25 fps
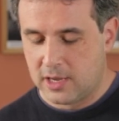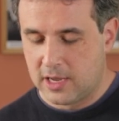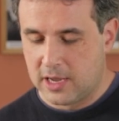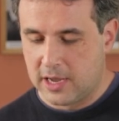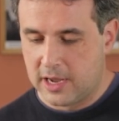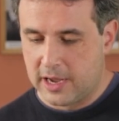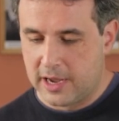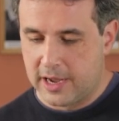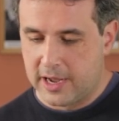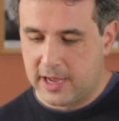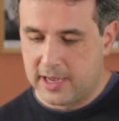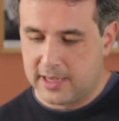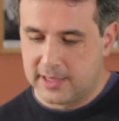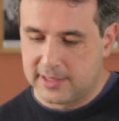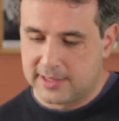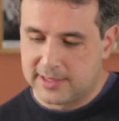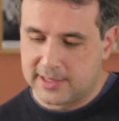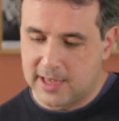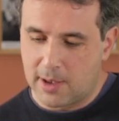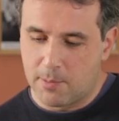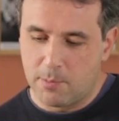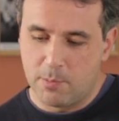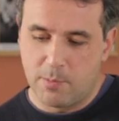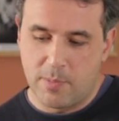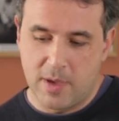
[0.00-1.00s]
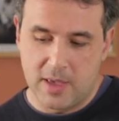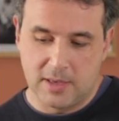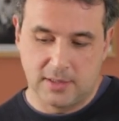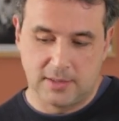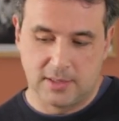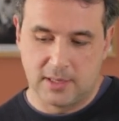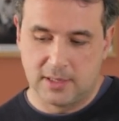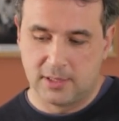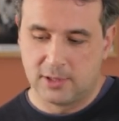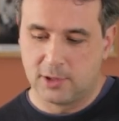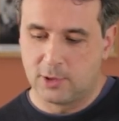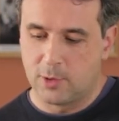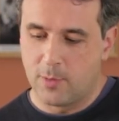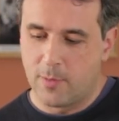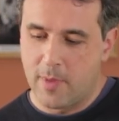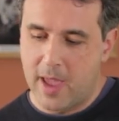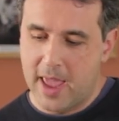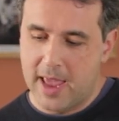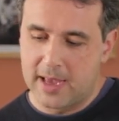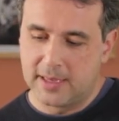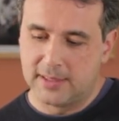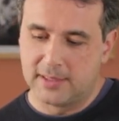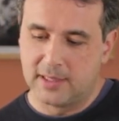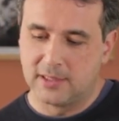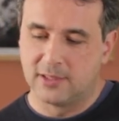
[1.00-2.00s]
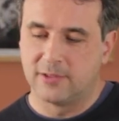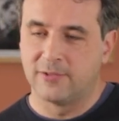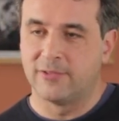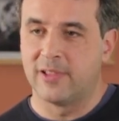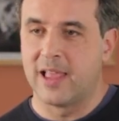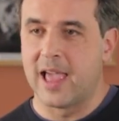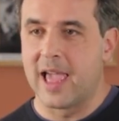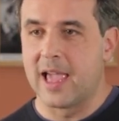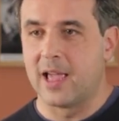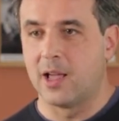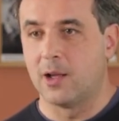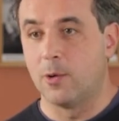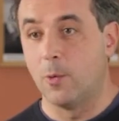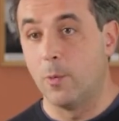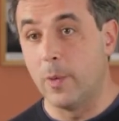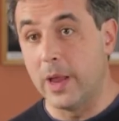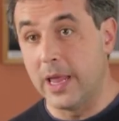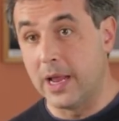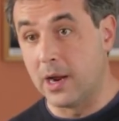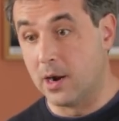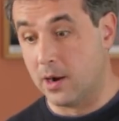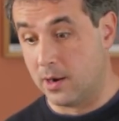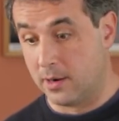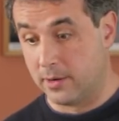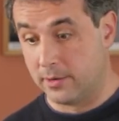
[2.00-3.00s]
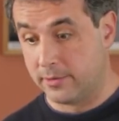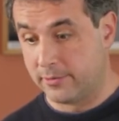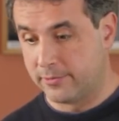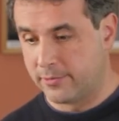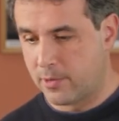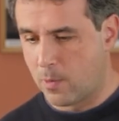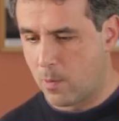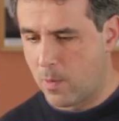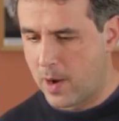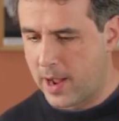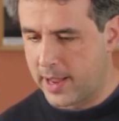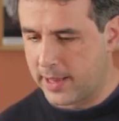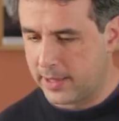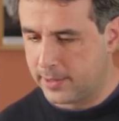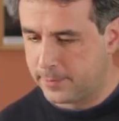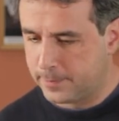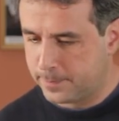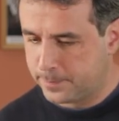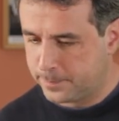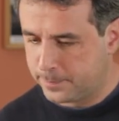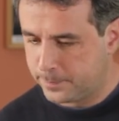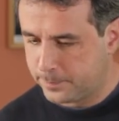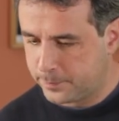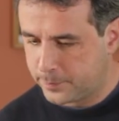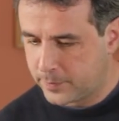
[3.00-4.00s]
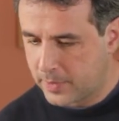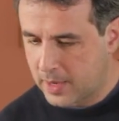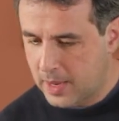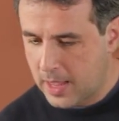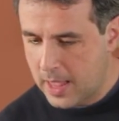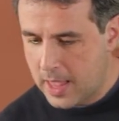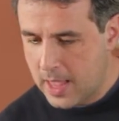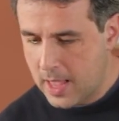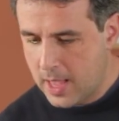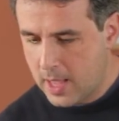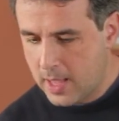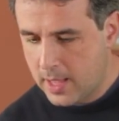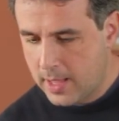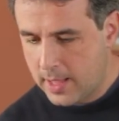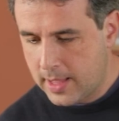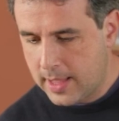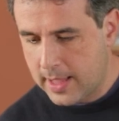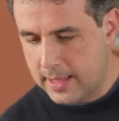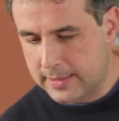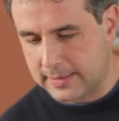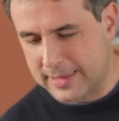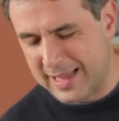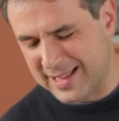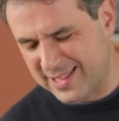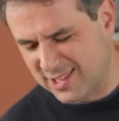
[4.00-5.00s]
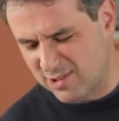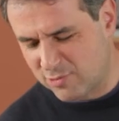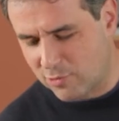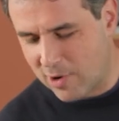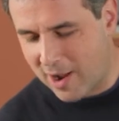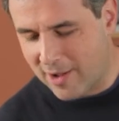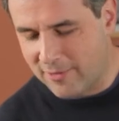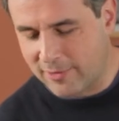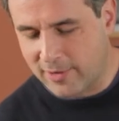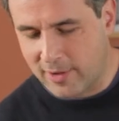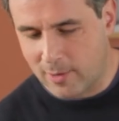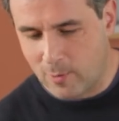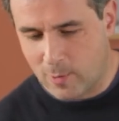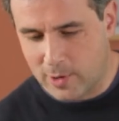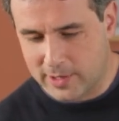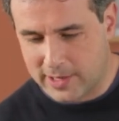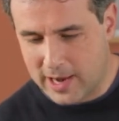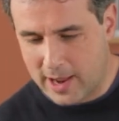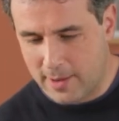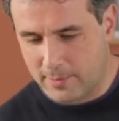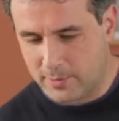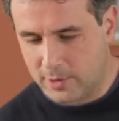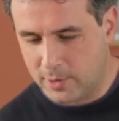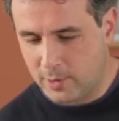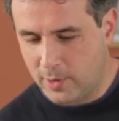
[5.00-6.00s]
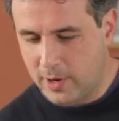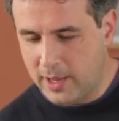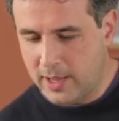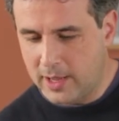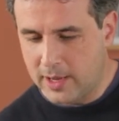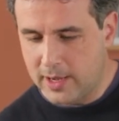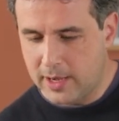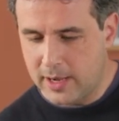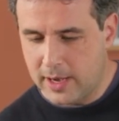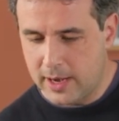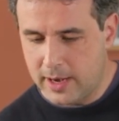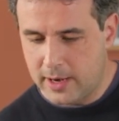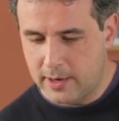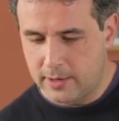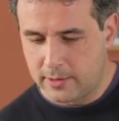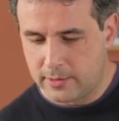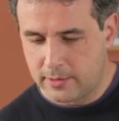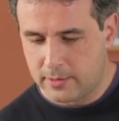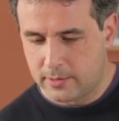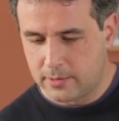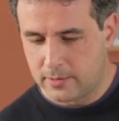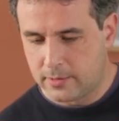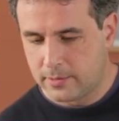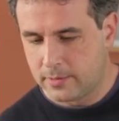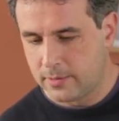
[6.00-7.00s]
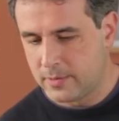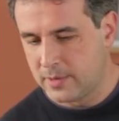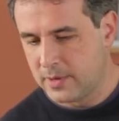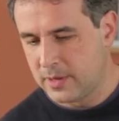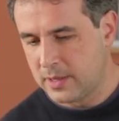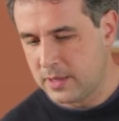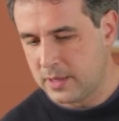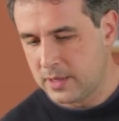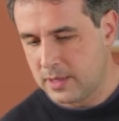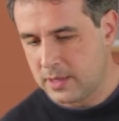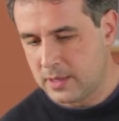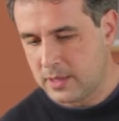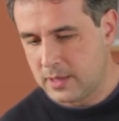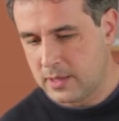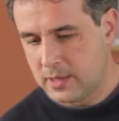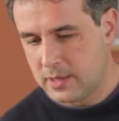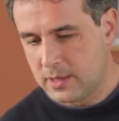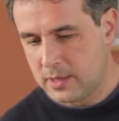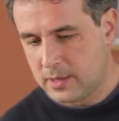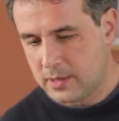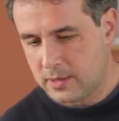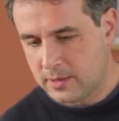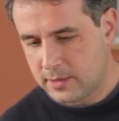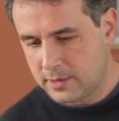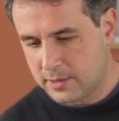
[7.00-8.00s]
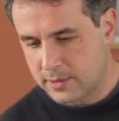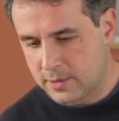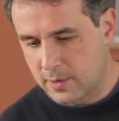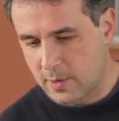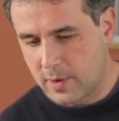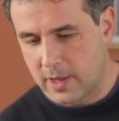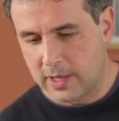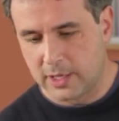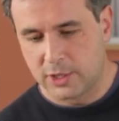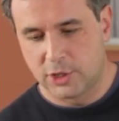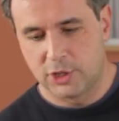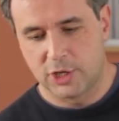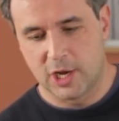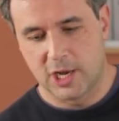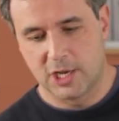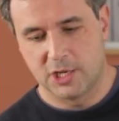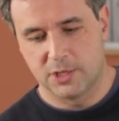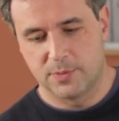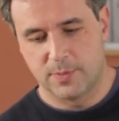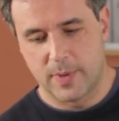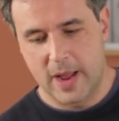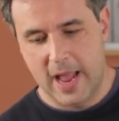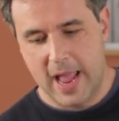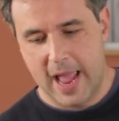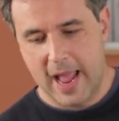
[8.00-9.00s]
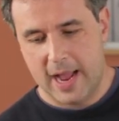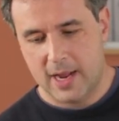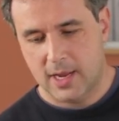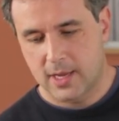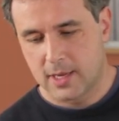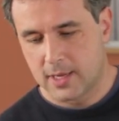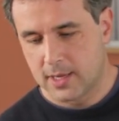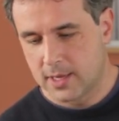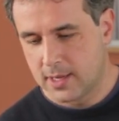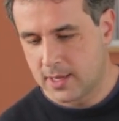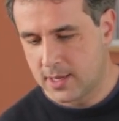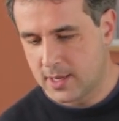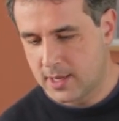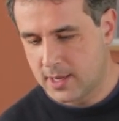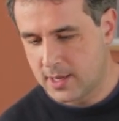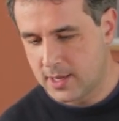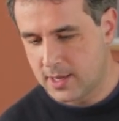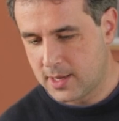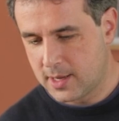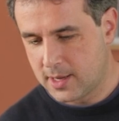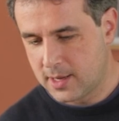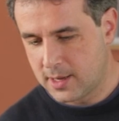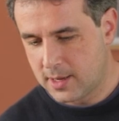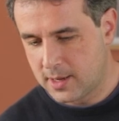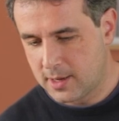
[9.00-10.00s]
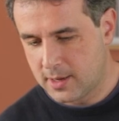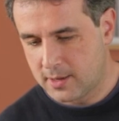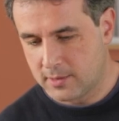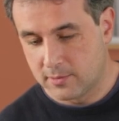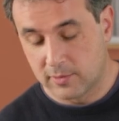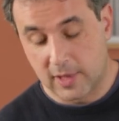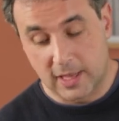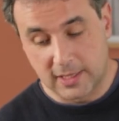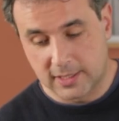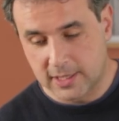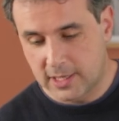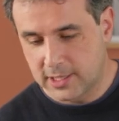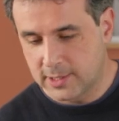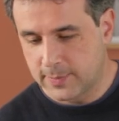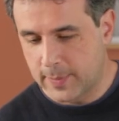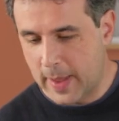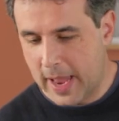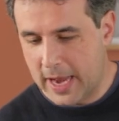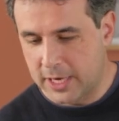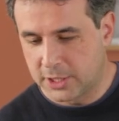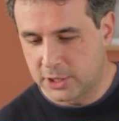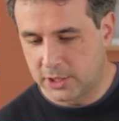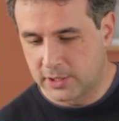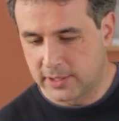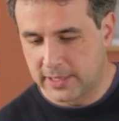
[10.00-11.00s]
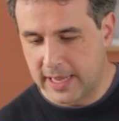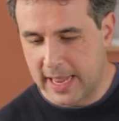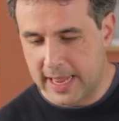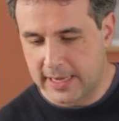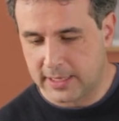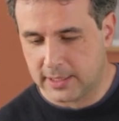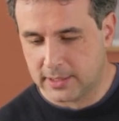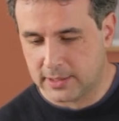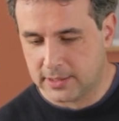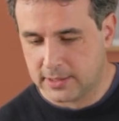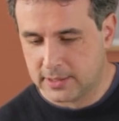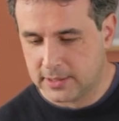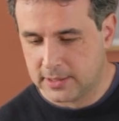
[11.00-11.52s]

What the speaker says: some pieces to make this flank weaker for white. And that's roughly what I'm doing here. So I exchange back. Nothing special yet.